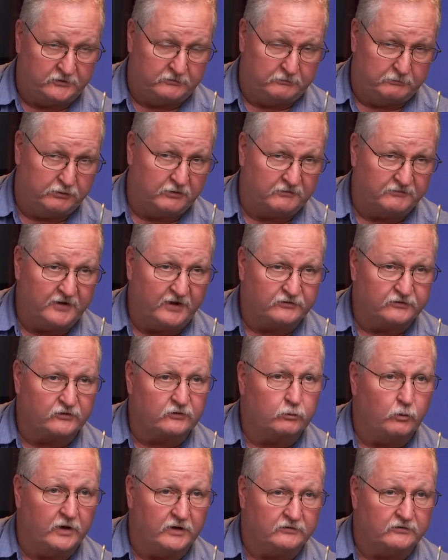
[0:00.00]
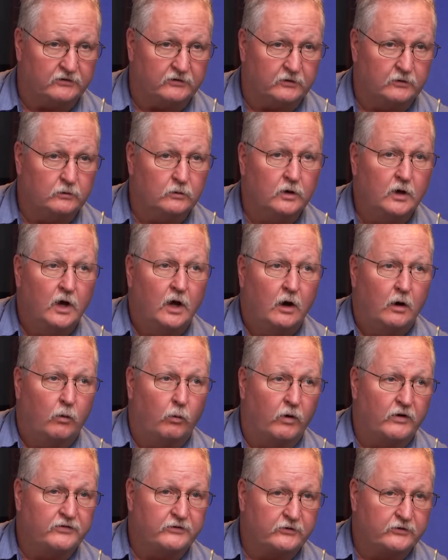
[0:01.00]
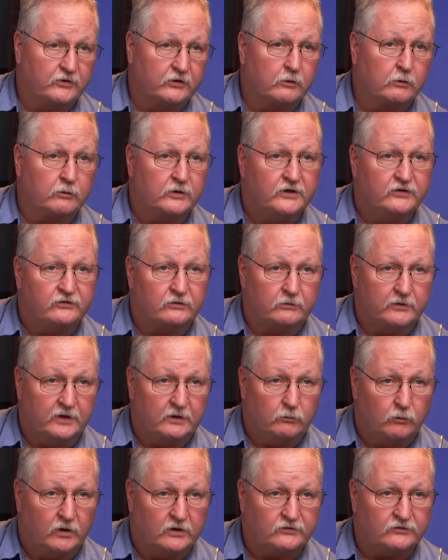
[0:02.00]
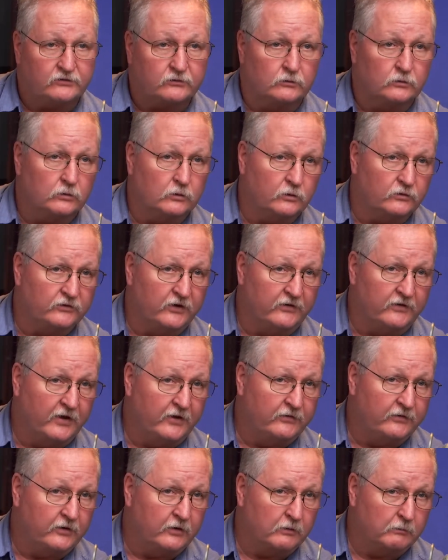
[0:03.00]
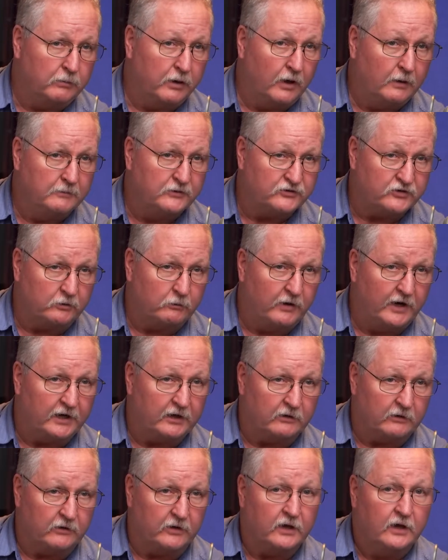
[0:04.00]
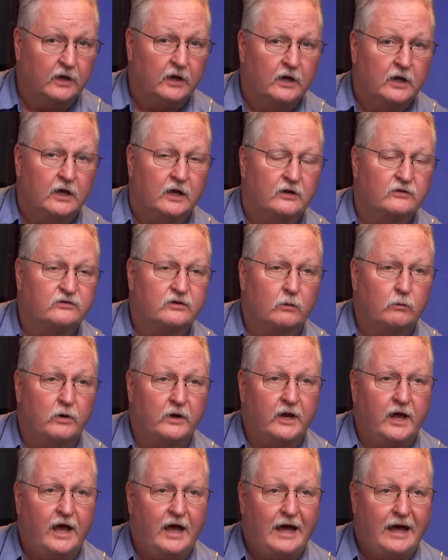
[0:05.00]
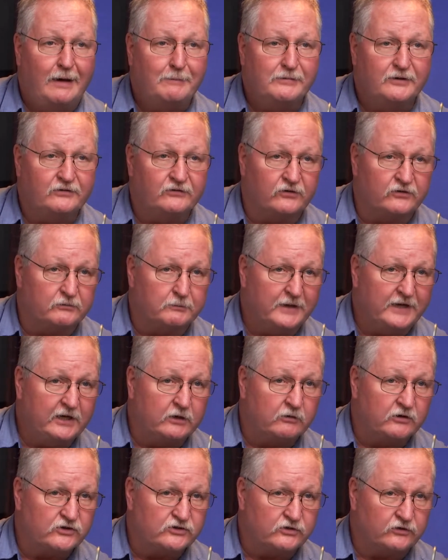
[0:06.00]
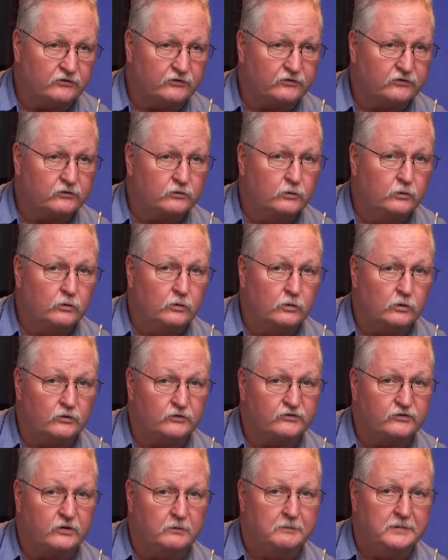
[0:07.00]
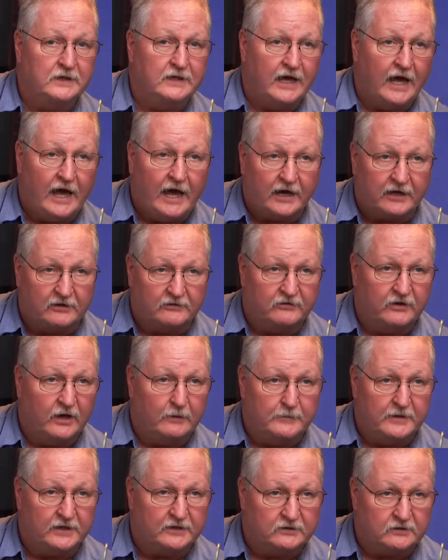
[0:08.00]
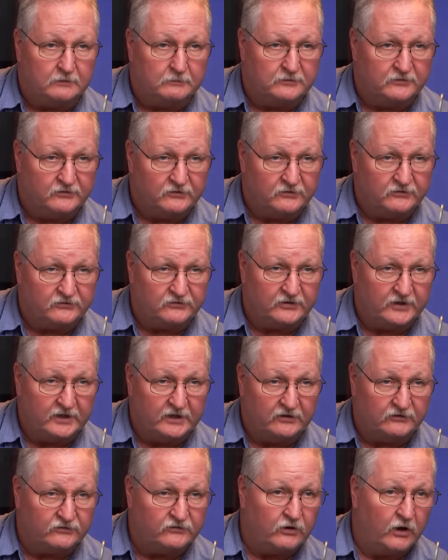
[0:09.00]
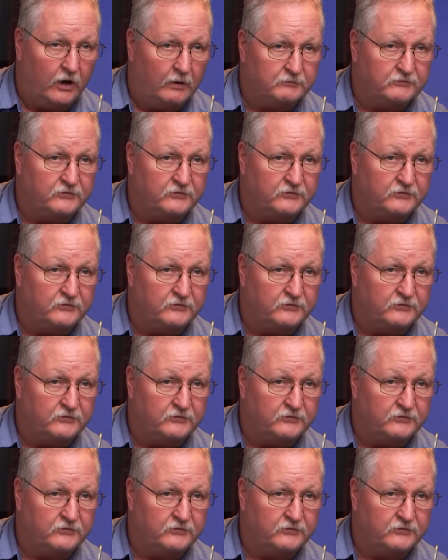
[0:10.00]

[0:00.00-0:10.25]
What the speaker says: professors went to, what their degrees are in, what schools, and then their publishing record. And so what happens is many Christian schools, to be academic, to be seen as top